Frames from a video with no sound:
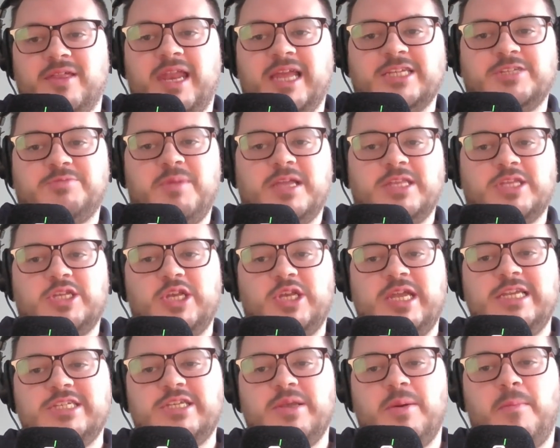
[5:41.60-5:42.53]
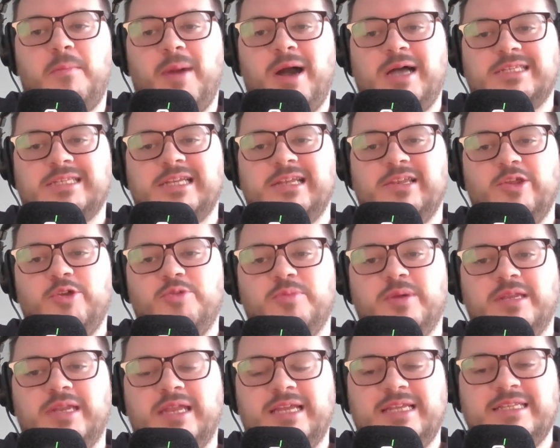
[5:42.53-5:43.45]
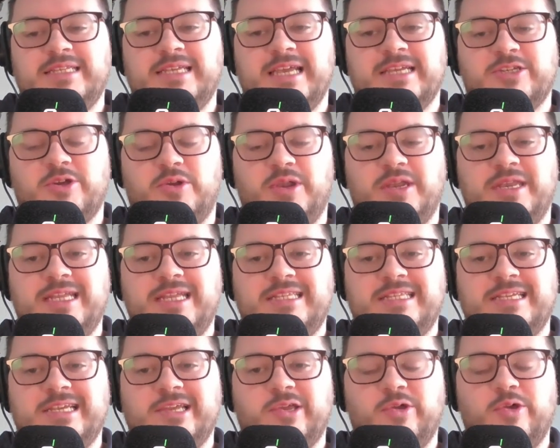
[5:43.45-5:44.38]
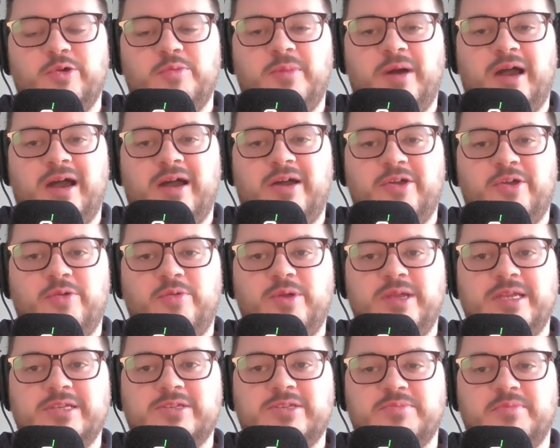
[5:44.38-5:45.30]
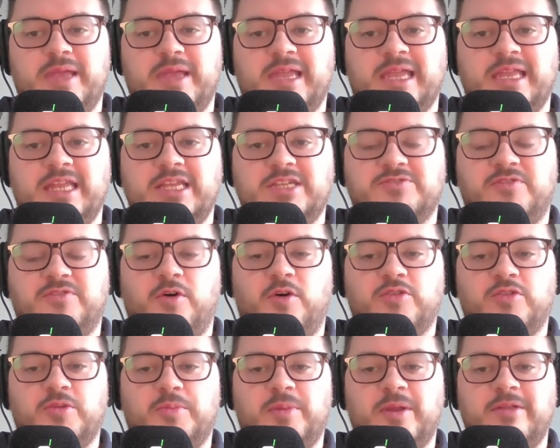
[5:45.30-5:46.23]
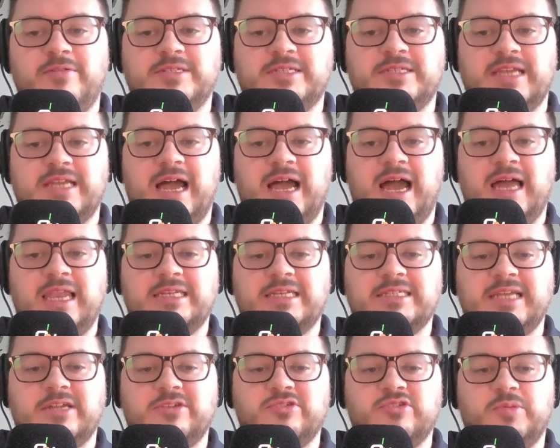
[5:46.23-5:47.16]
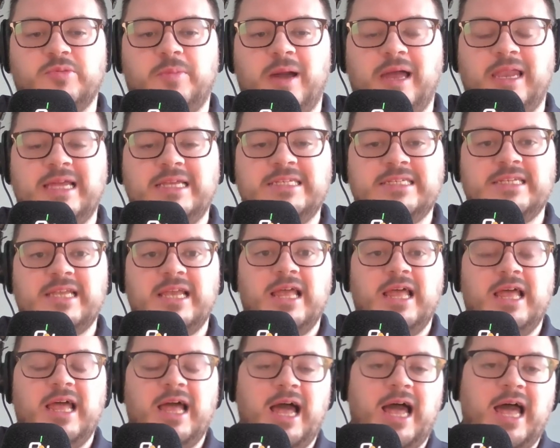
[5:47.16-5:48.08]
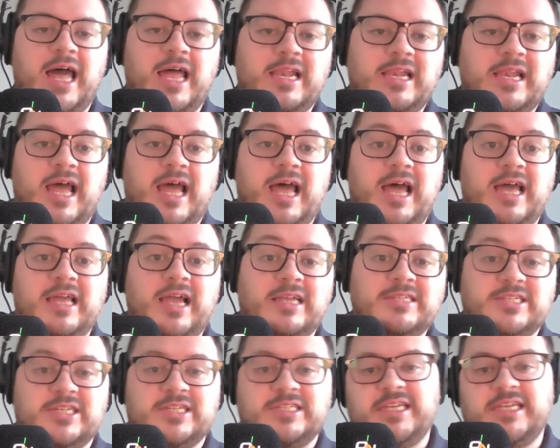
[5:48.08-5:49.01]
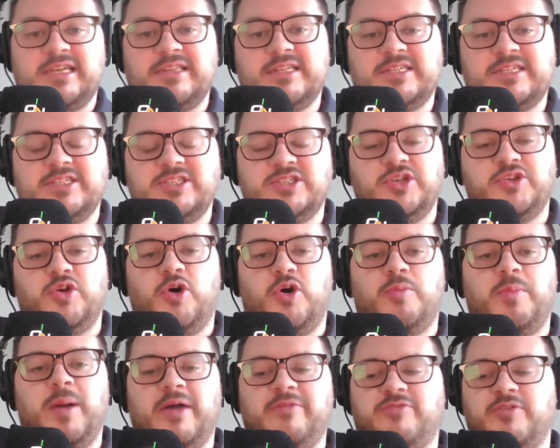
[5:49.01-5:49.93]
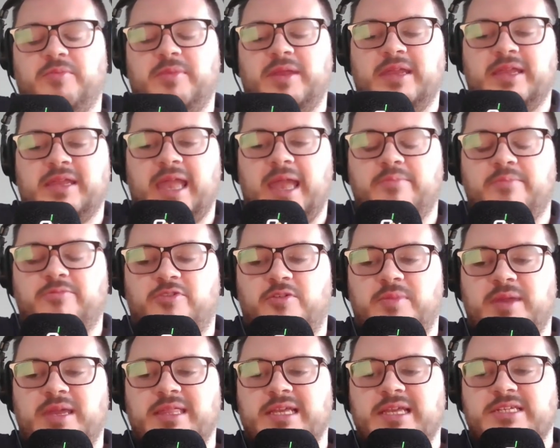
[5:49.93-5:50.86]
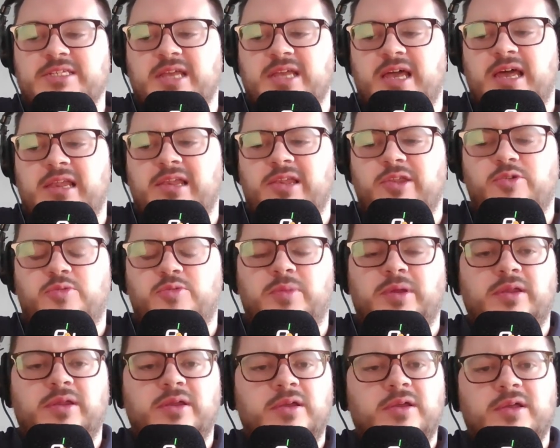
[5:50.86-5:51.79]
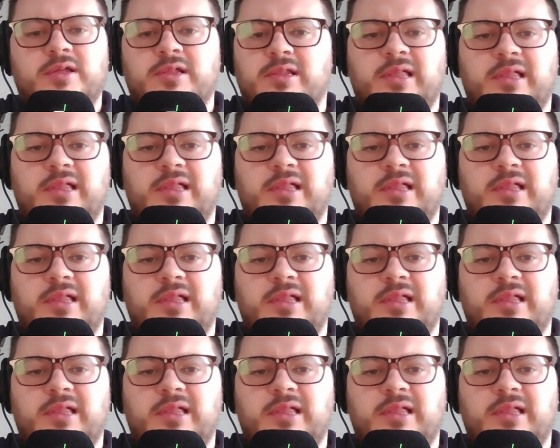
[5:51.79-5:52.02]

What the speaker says: The next match is Martin Ljungman. He takes on Nitin Kumar, who is making his 4th appearance at Alexandra Palace. And as you can see, this is a no-bet game for me, this Ljungman.